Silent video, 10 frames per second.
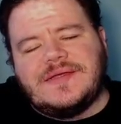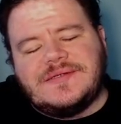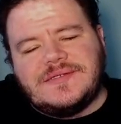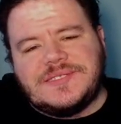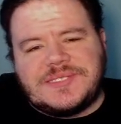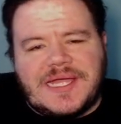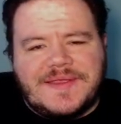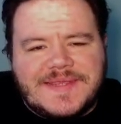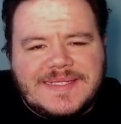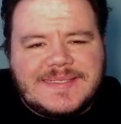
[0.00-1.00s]
is
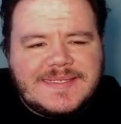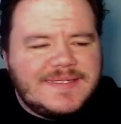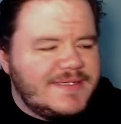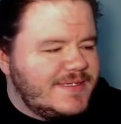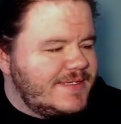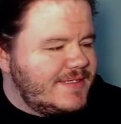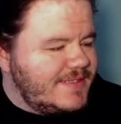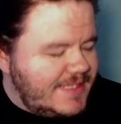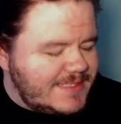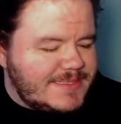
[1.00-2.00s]
Shalthus.
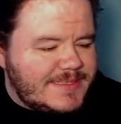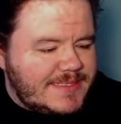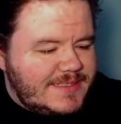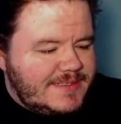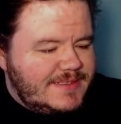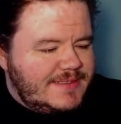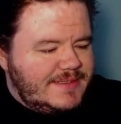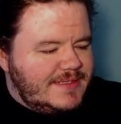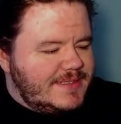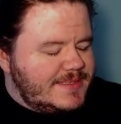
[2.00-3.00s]
This
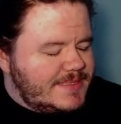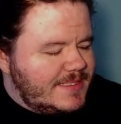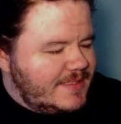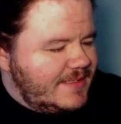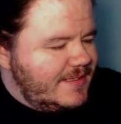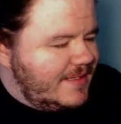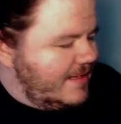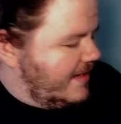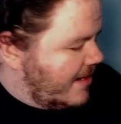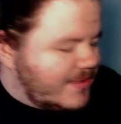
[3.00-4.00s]
is
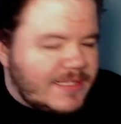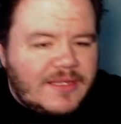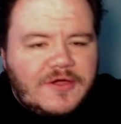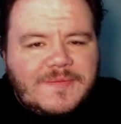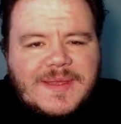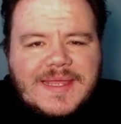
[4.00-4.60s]
our little home on the